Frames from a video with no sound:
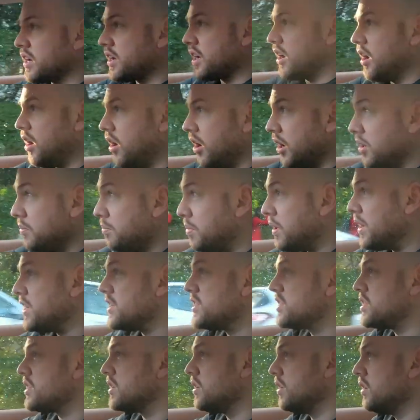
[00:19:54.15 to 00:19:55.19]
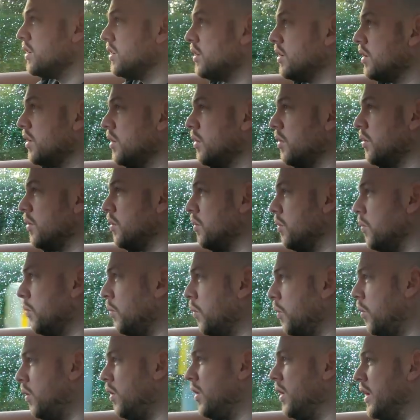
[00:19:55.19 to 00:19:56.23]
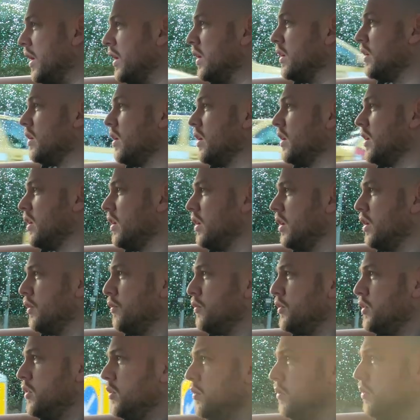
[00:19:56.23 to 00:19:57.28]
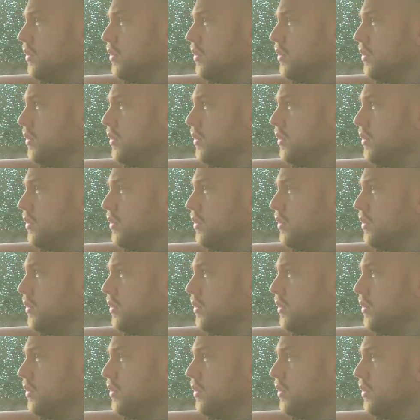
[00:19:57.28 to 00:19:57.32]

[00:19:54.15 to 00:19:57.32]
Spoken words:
a high-pitched whine. I don't know if you